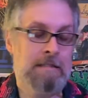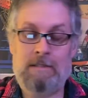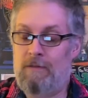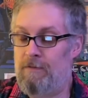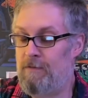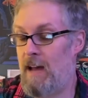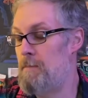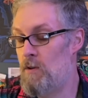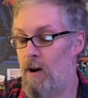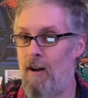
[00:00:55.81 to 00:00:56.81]

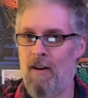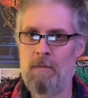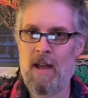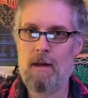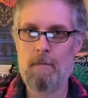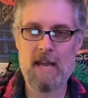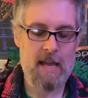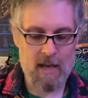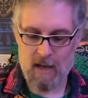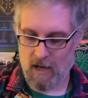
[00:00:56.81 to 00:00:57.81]
February
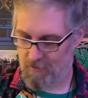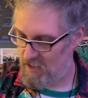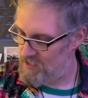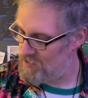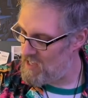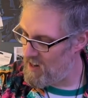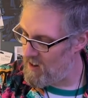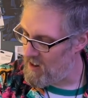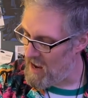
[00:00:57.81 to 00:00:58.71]
maybe of this year,